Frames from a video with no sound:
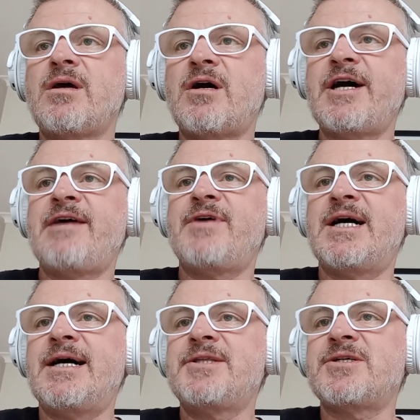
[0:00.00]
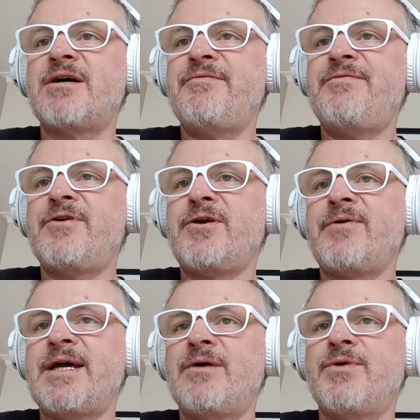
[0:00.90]
I have a hard time
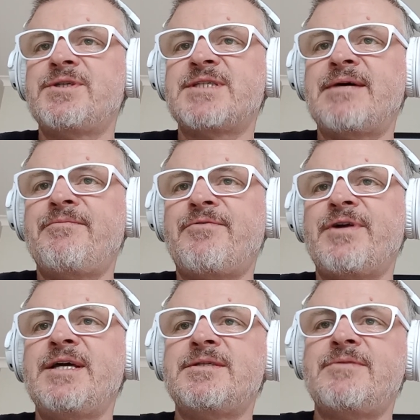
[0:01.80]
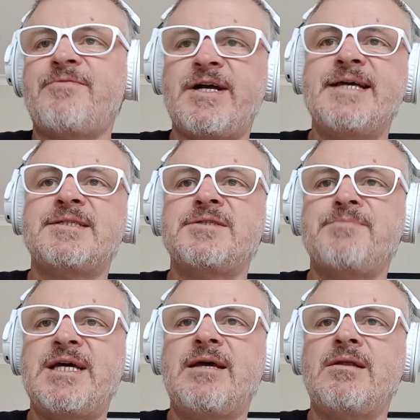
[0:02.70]
figuring out what some phrases
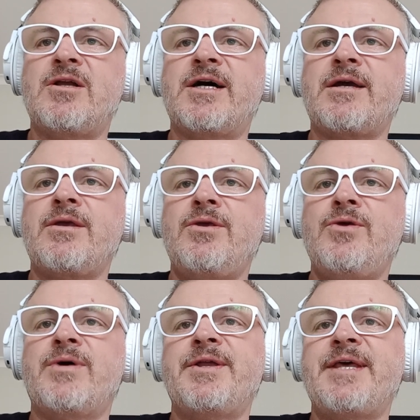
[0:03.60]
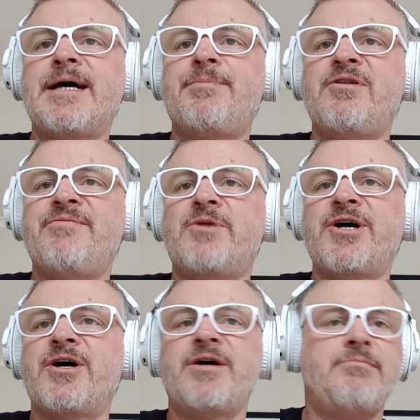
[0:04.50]
mean, like, you are the apple of
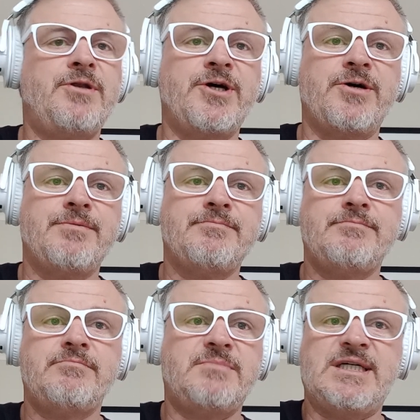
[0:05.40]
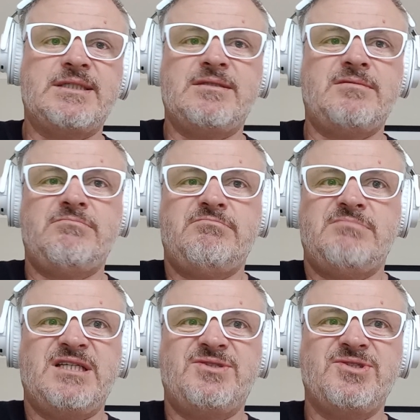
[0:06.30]
my eye. No, that's
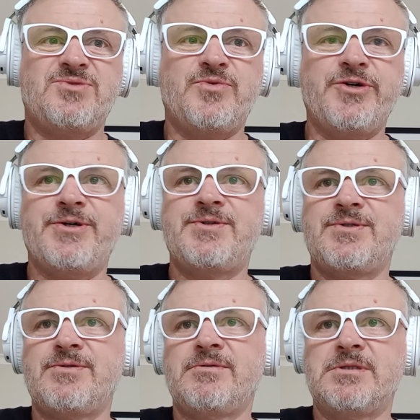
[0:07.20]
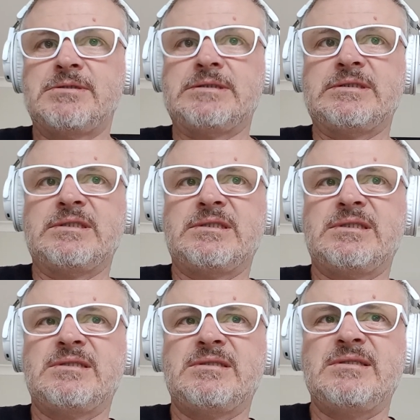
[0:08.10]
just words.
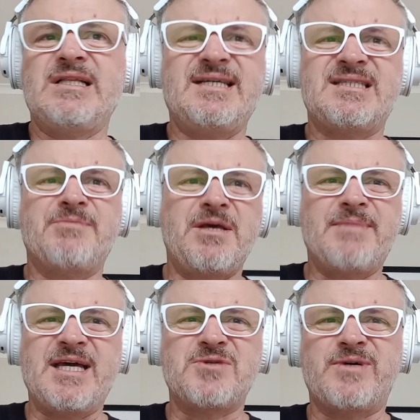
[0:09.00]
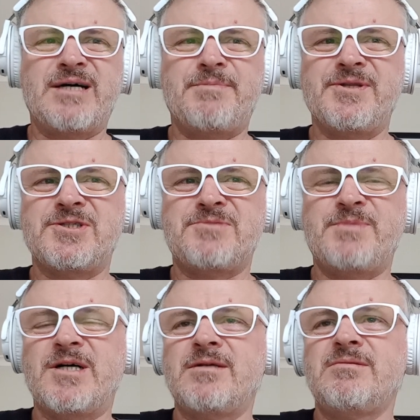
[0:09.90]
Unless somebody makes one up on the
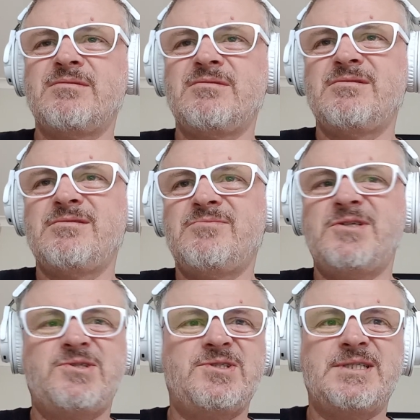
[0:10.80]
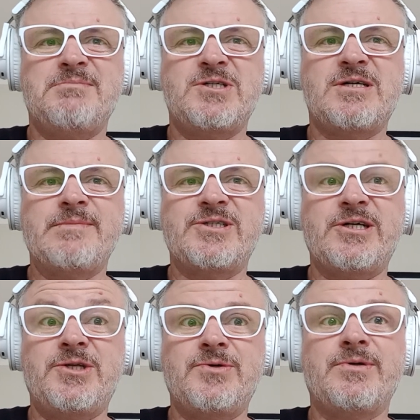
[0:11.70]
spot, which sometimes
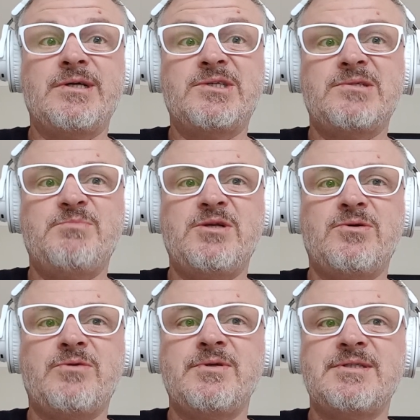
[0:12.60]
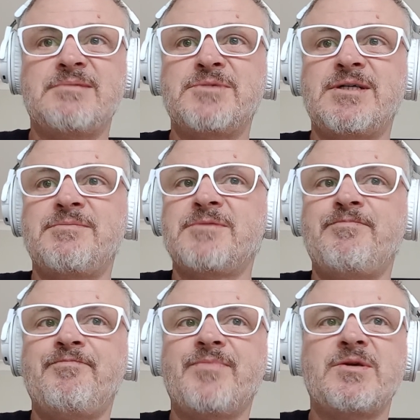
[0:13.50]
I do, and it's a bit awkward sometimes.
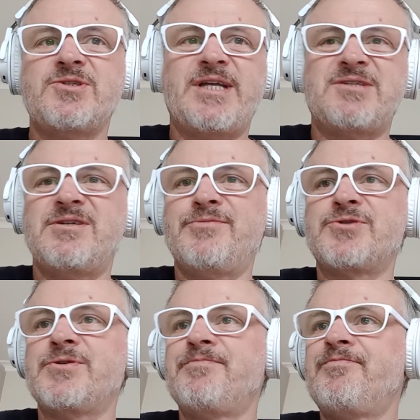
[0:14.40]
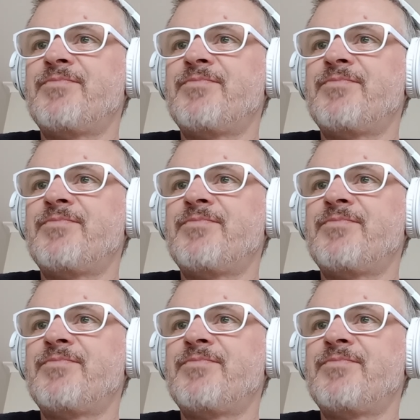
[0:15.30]
So that's never true.